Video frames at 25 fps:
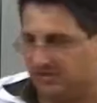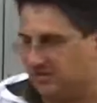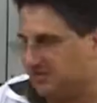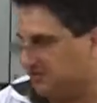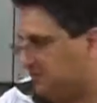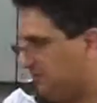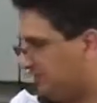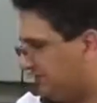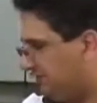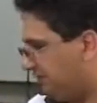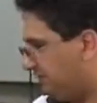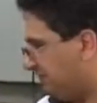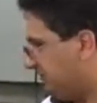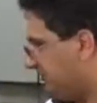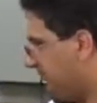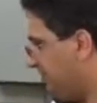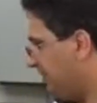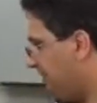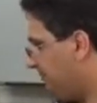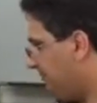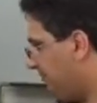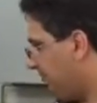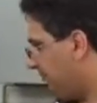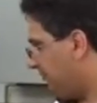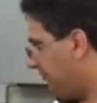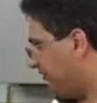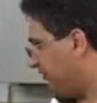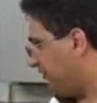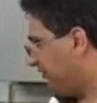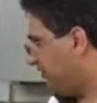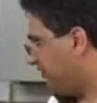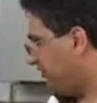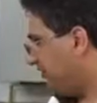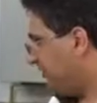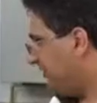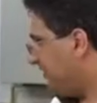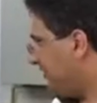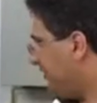plasma power.
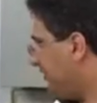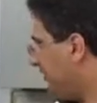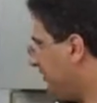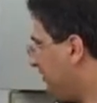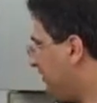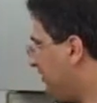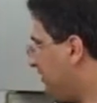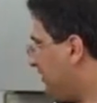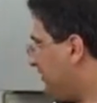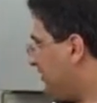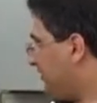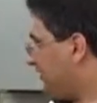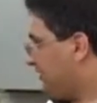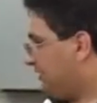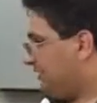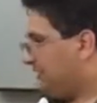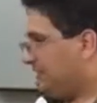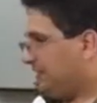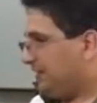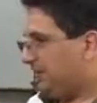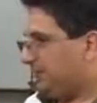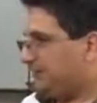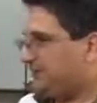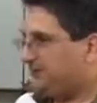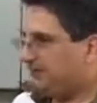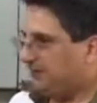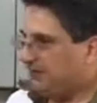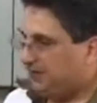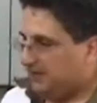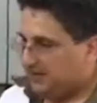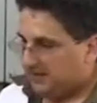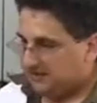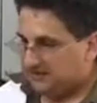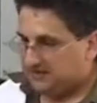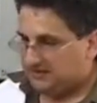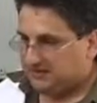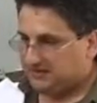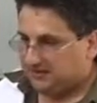The
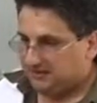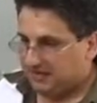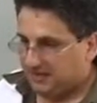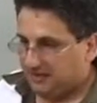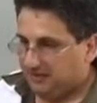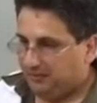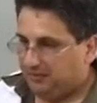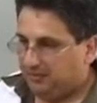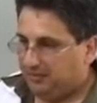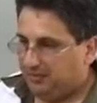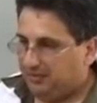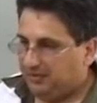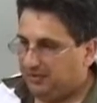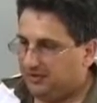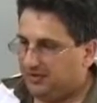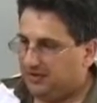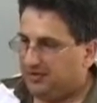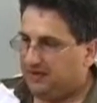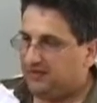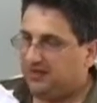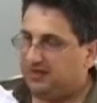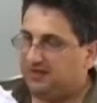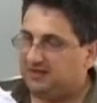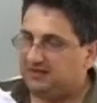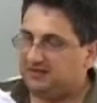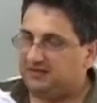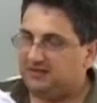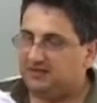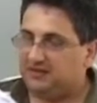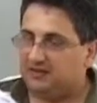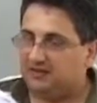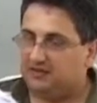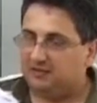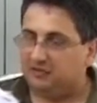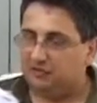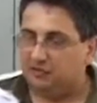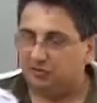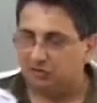next step is
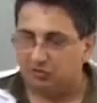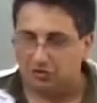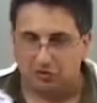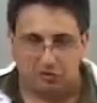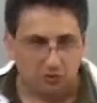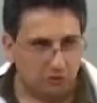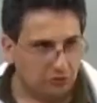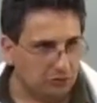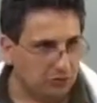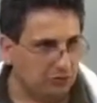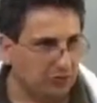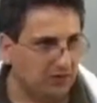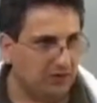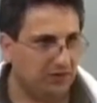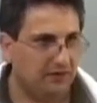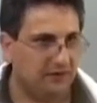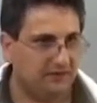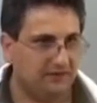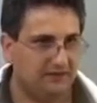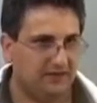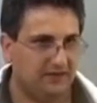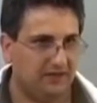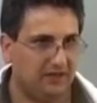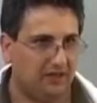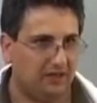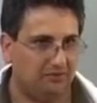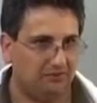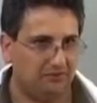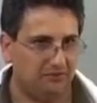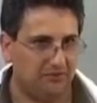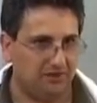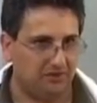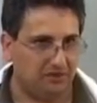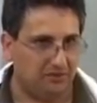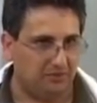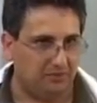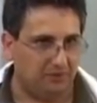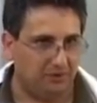to cool down
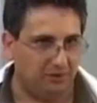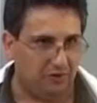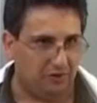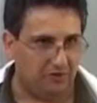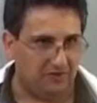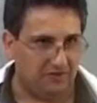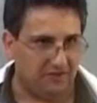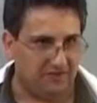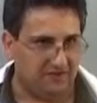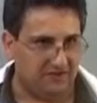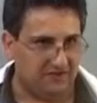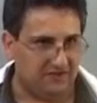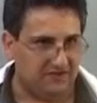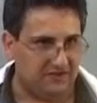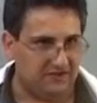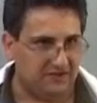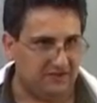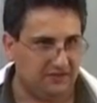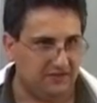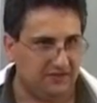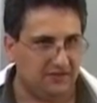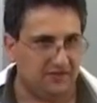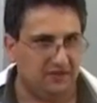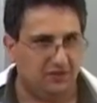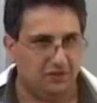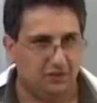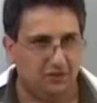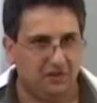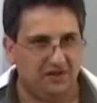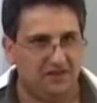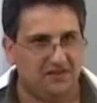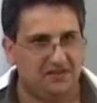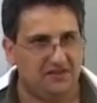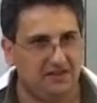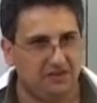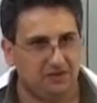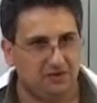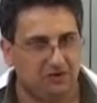the components.
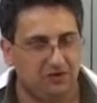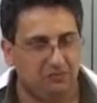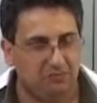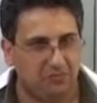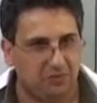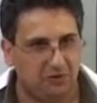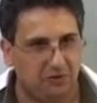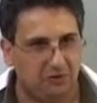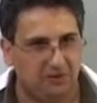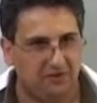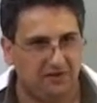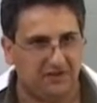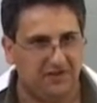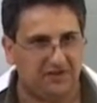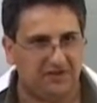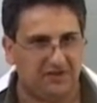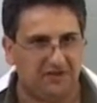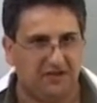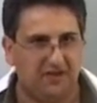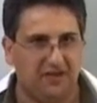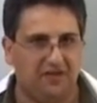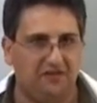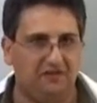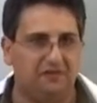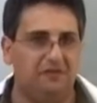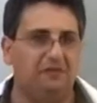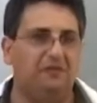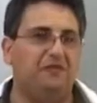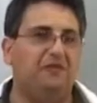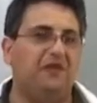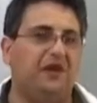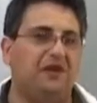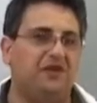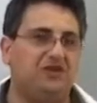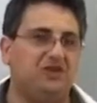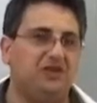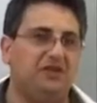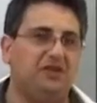Once the components have
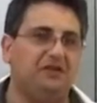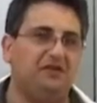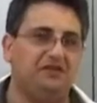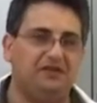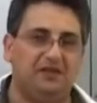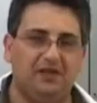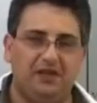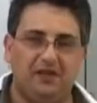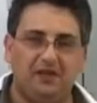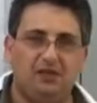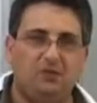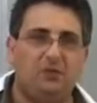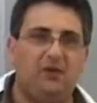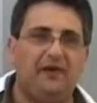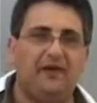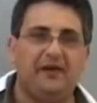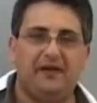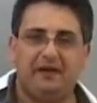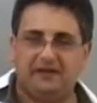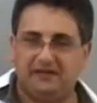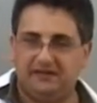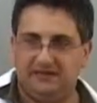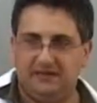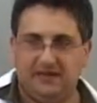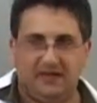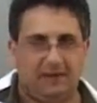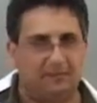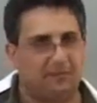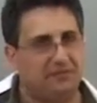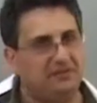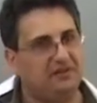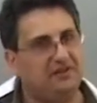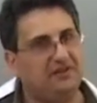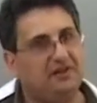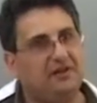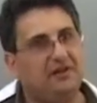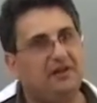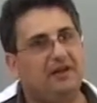achieved the required
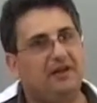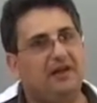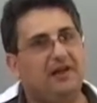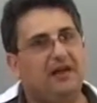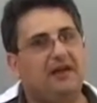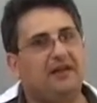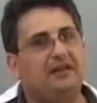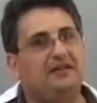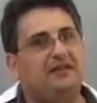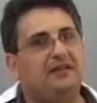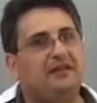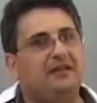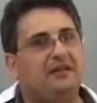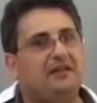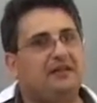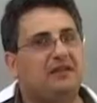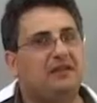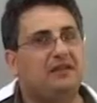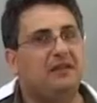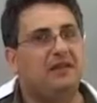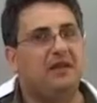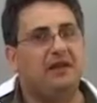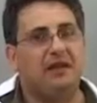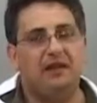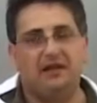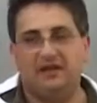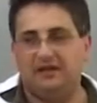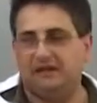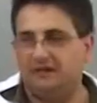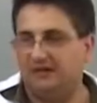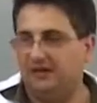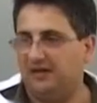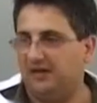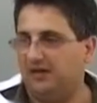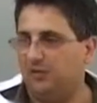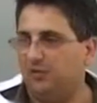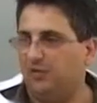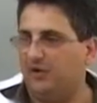depth and
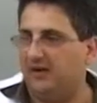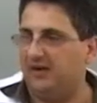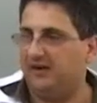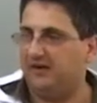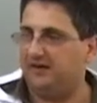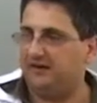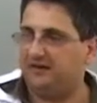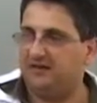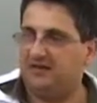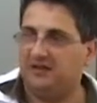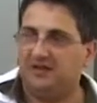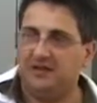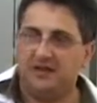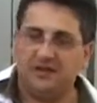the required